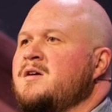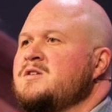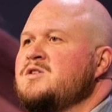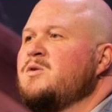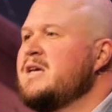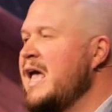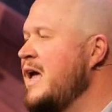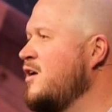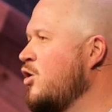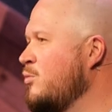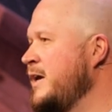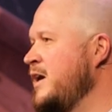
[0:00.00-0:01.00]
So, again,
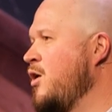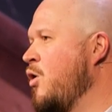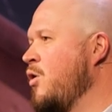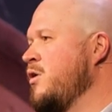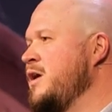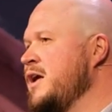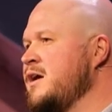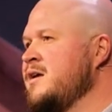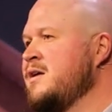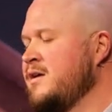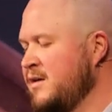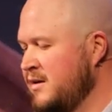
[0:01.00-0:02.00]
are we
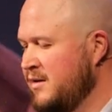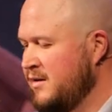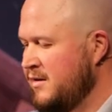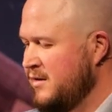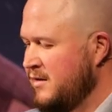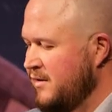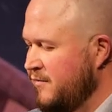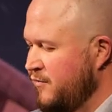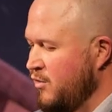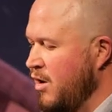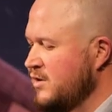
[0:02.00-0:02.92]
hoarding for